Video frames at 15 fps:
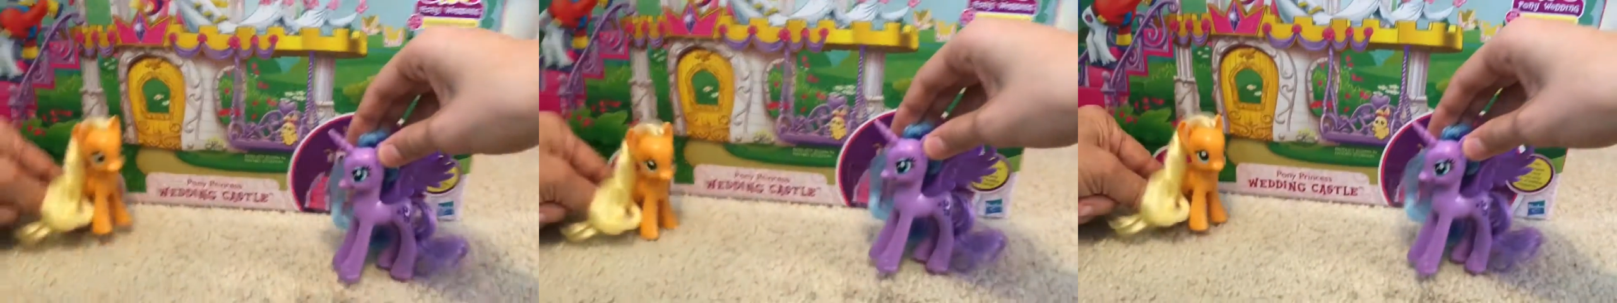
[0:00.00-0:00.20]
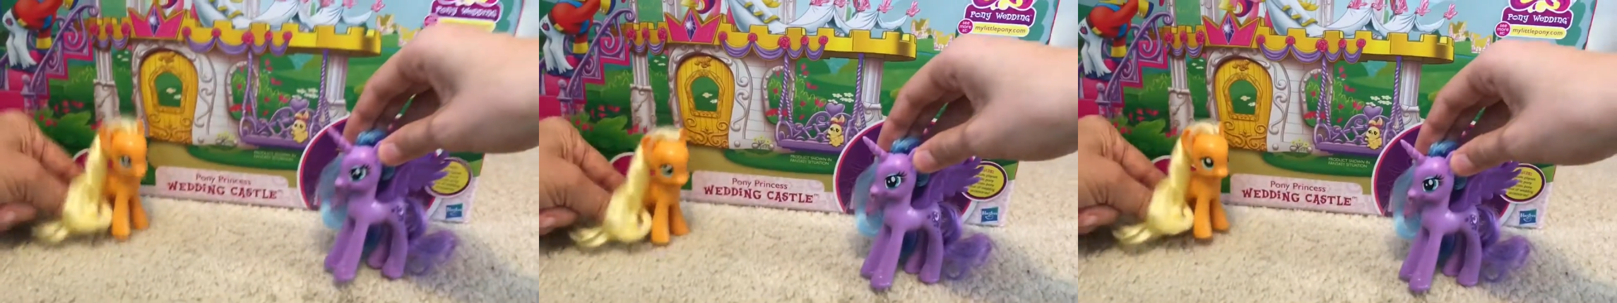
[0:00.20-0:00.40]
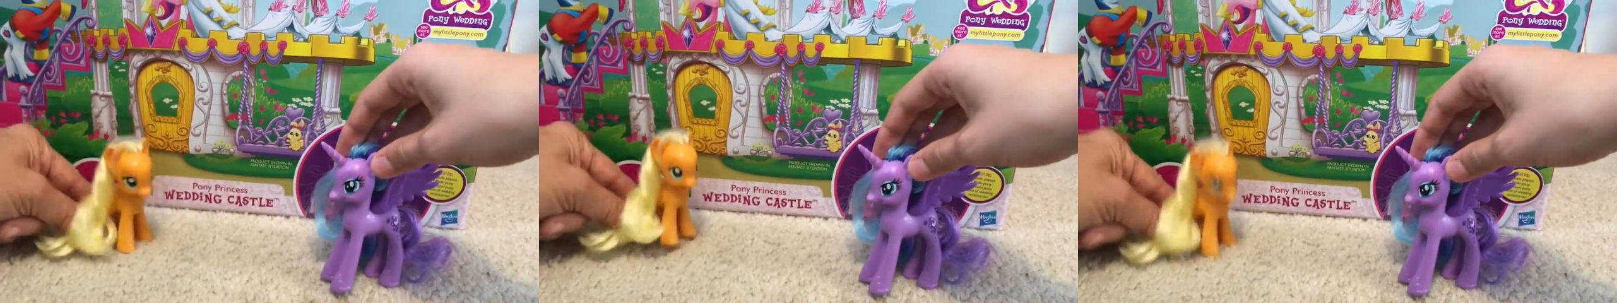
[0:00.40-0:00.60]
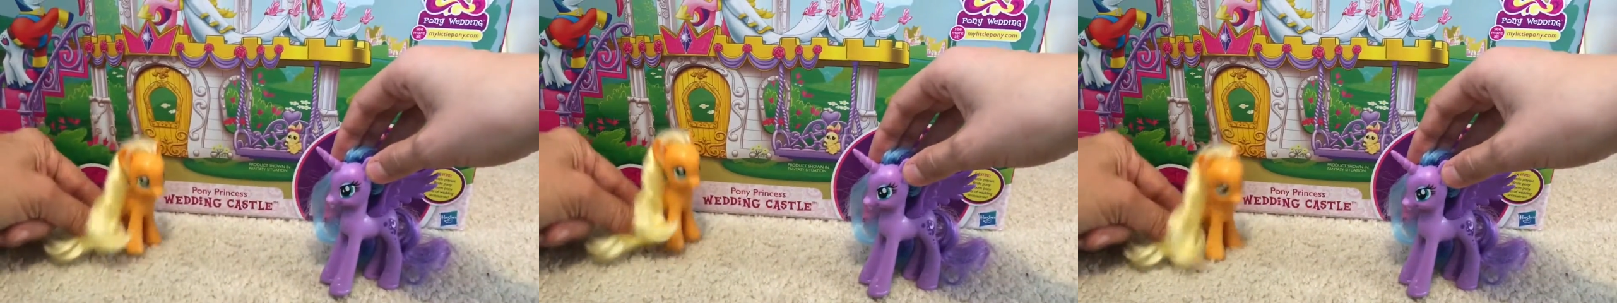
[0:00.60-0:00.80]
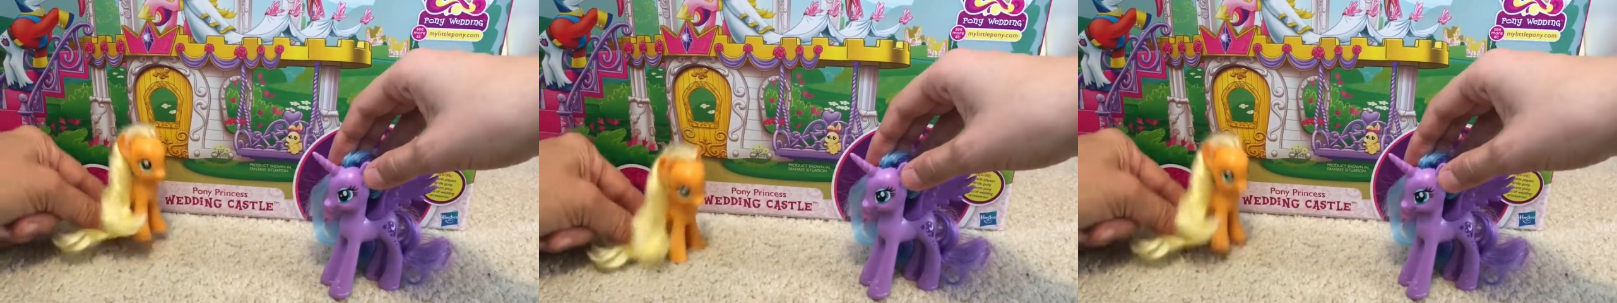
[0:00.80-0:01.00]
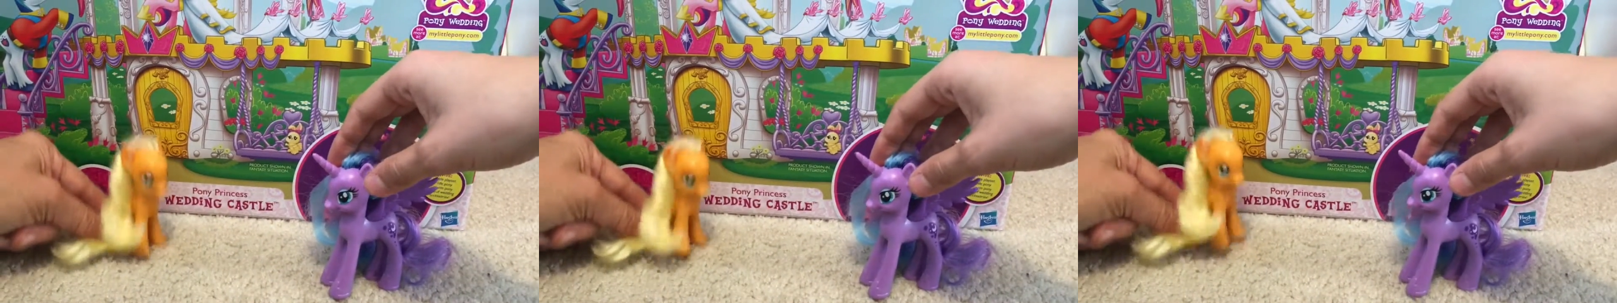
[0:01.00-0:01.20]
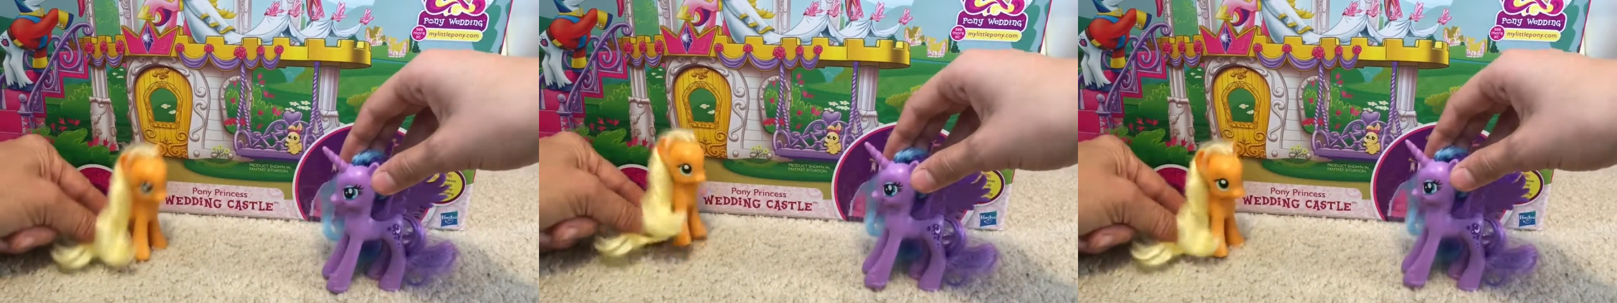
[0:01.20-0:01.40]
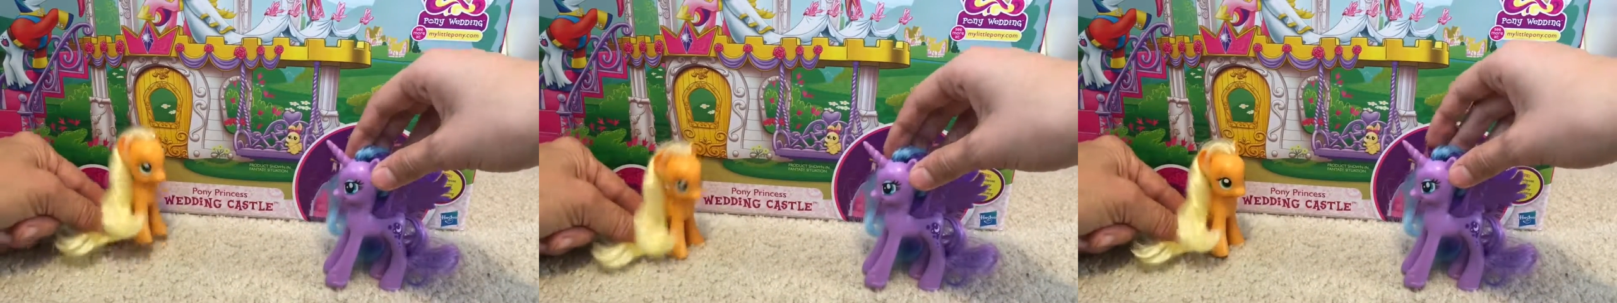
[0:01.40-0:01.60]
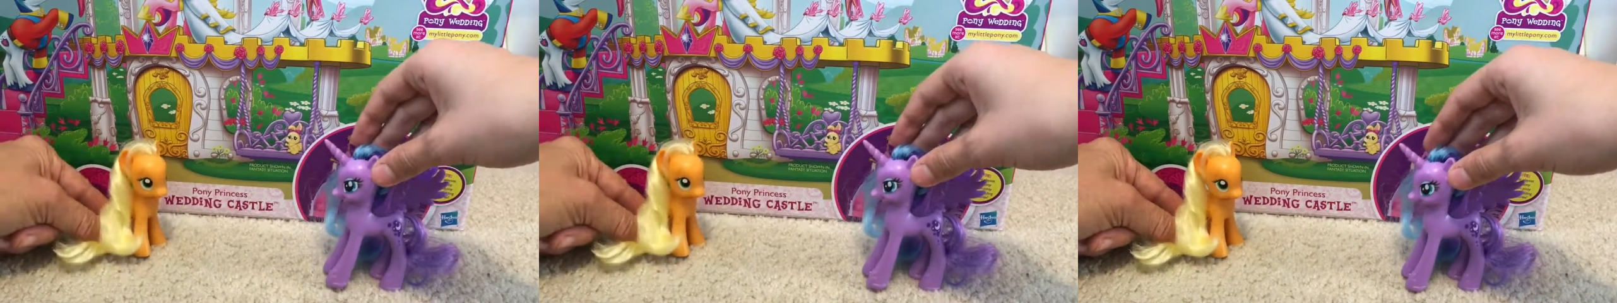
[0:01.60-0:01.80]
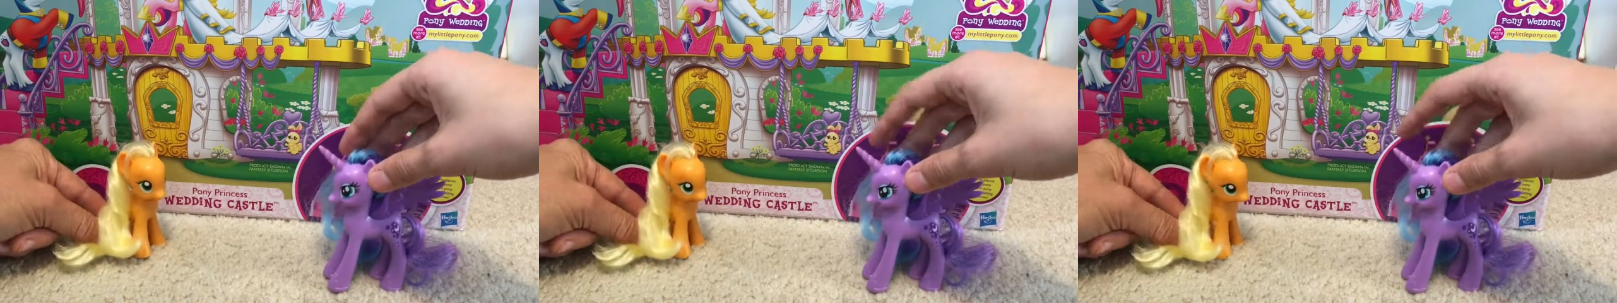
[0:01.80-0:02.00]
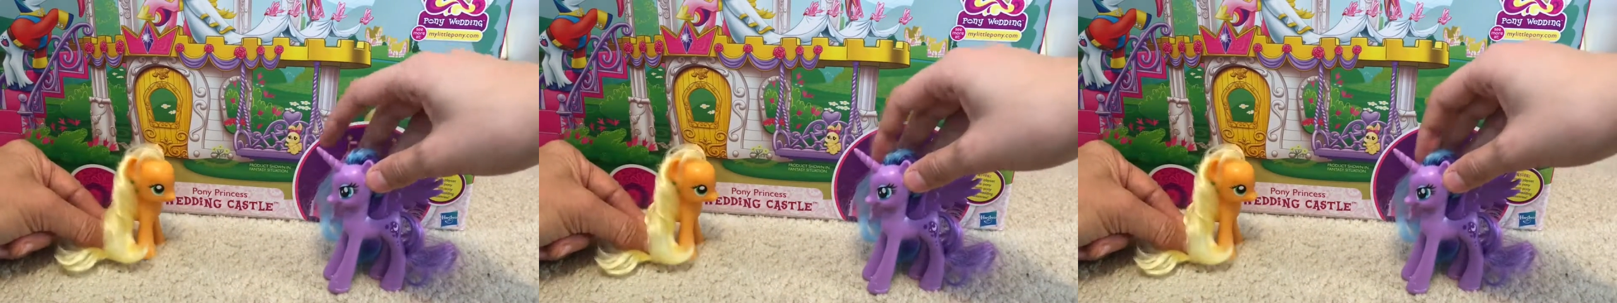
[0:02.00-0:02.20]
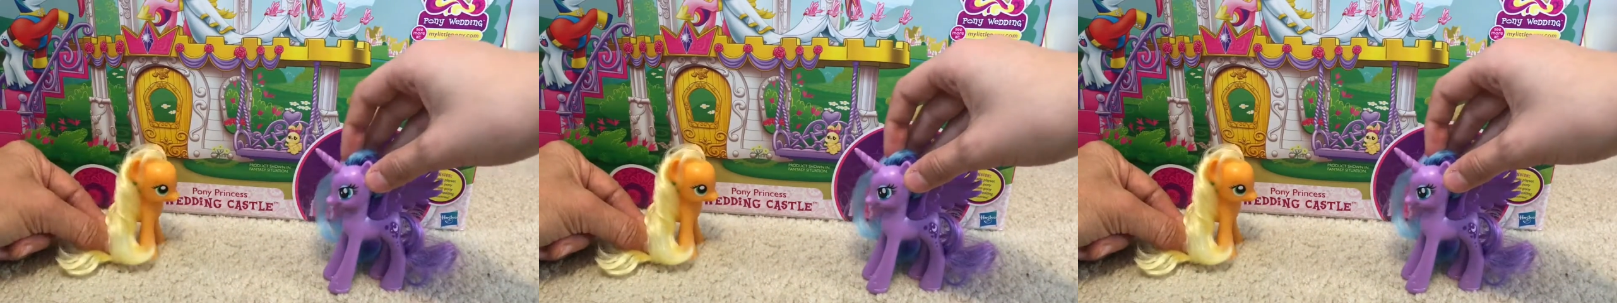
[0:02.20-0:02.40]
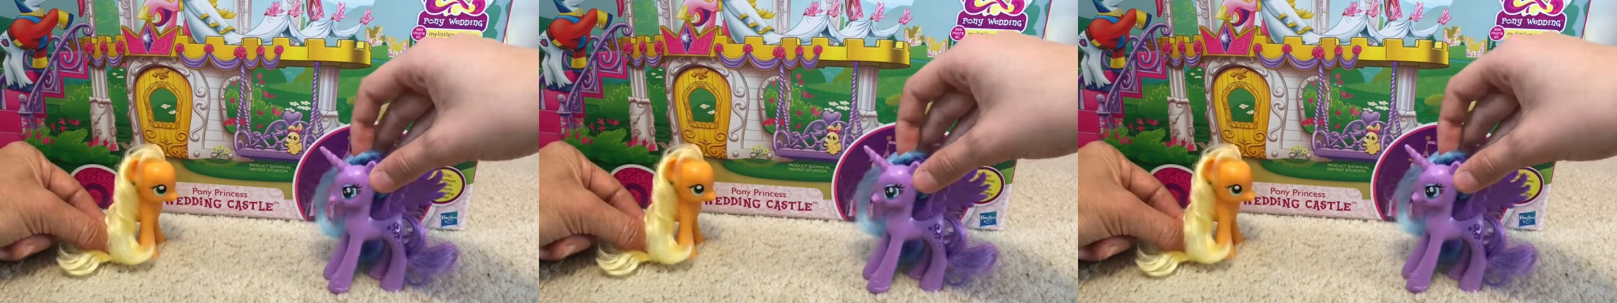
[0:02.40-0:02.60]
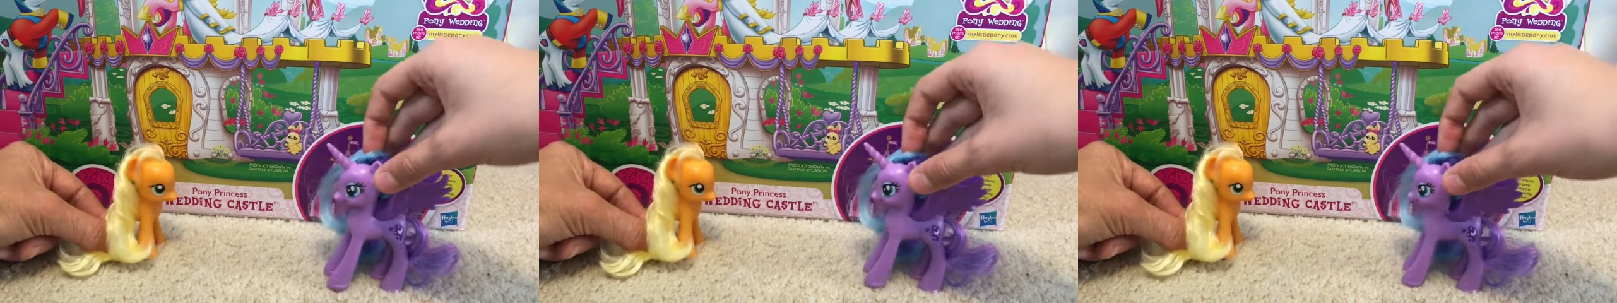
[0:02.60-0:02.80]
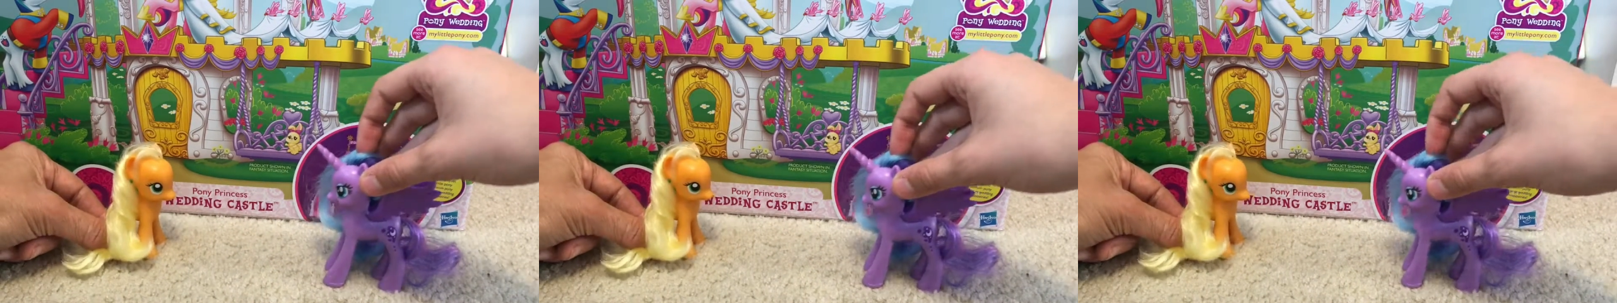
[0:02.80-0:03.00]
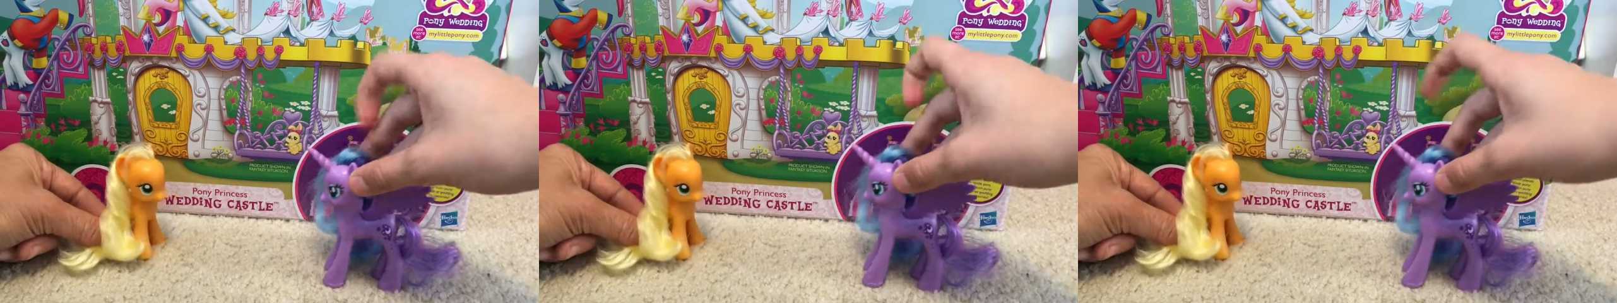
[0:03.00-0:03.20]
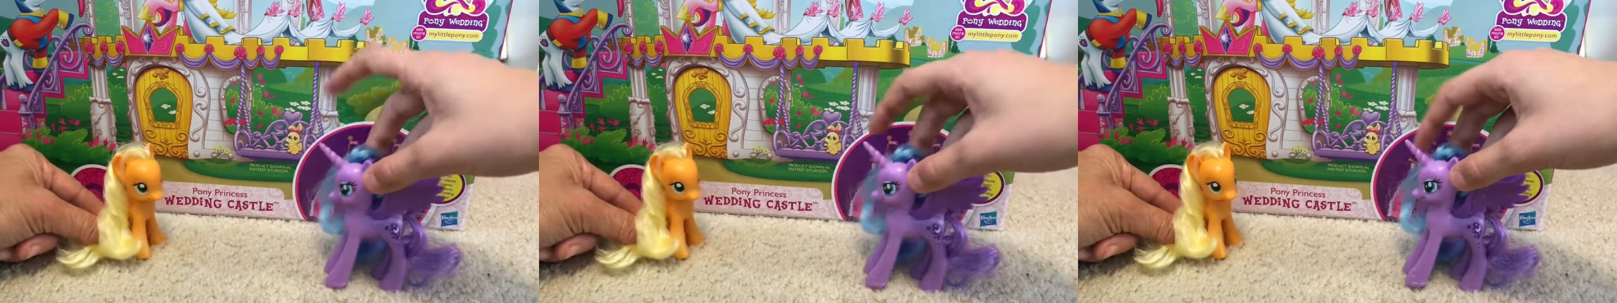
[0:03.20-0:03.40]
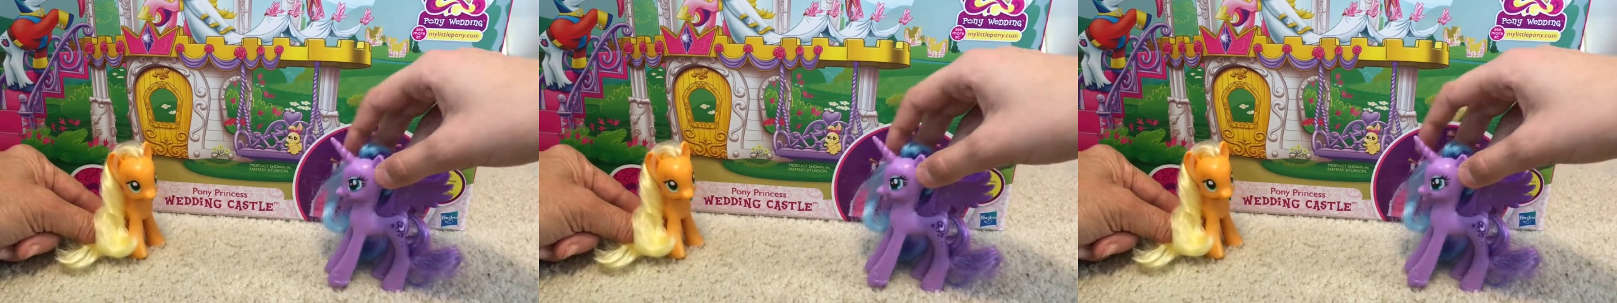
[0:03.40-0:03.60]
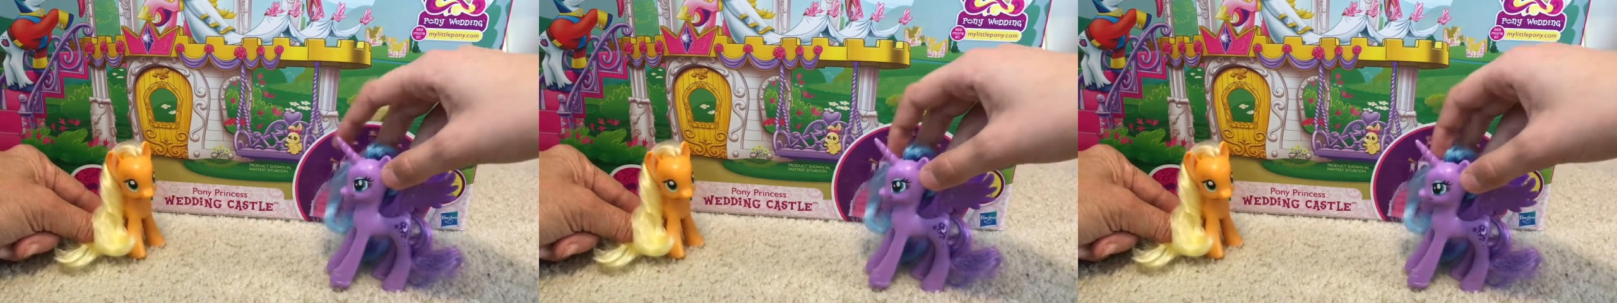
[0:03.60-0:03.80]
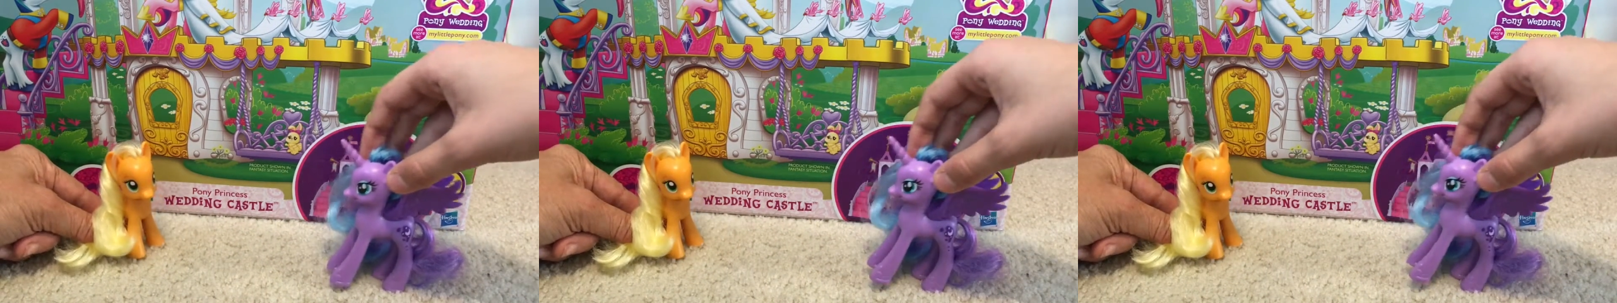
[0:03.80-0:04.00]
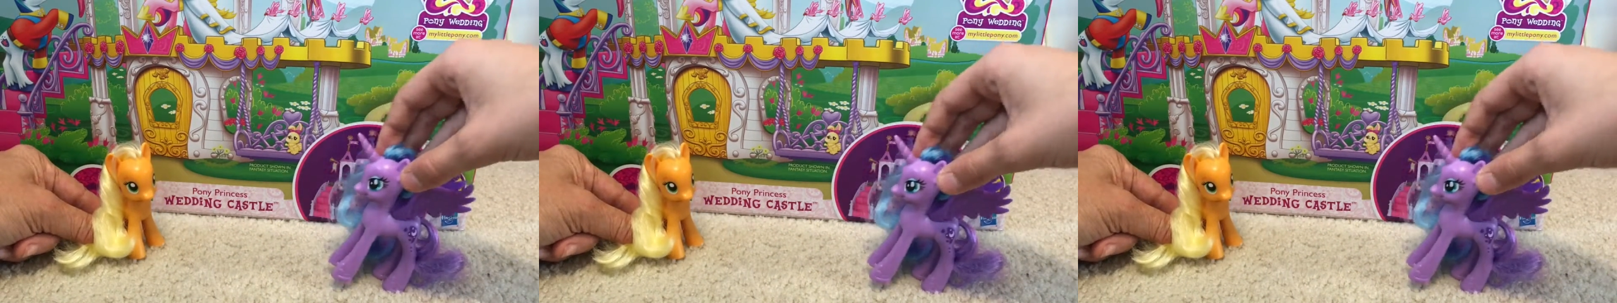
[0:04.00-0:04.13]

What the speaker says: No face is visible, so there are no lips to read.